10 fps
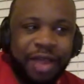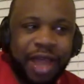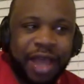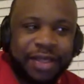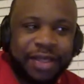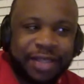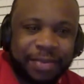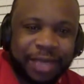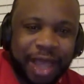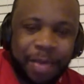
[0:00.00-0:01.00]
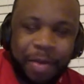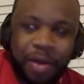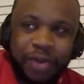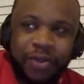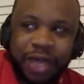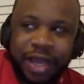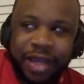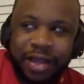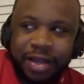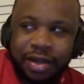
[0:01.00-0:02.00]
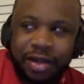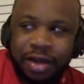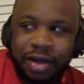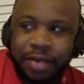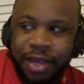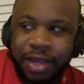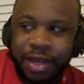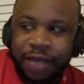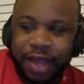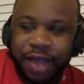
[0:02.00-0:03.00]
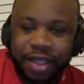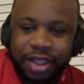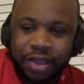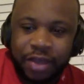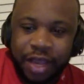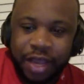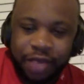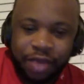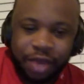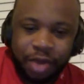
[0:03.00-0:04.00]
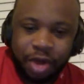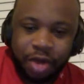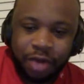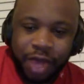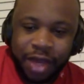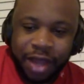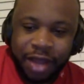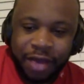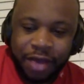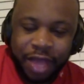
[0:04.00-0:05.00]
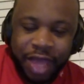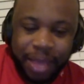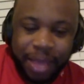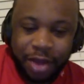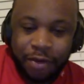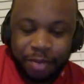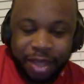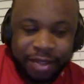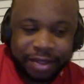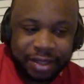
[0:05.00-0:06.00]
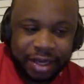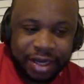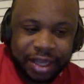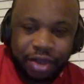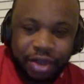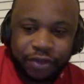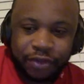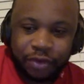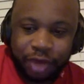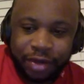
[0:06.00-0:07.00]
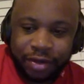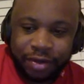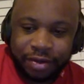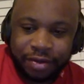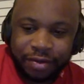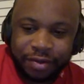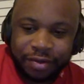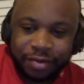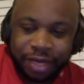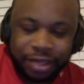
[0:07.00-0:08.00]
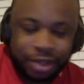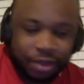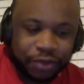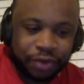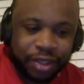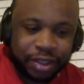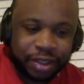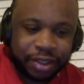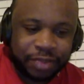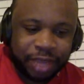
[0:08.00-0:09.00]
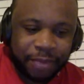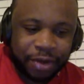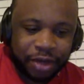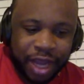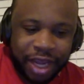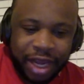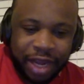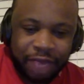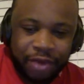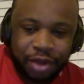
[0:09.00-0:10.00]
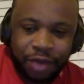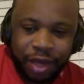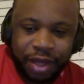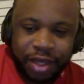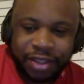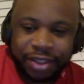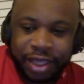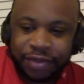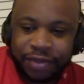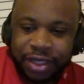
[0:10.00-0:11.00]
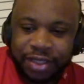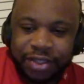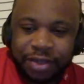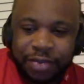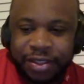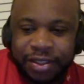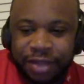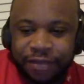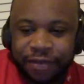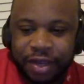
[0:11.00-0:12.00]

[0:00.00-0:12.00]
At the same time, I'm also like, oh man, if I can just go ahead and read them all right now at my own pace, that's also great. That's also great, to just be able to knock it out when you're ready. Because there's, like you said, there's so much stuff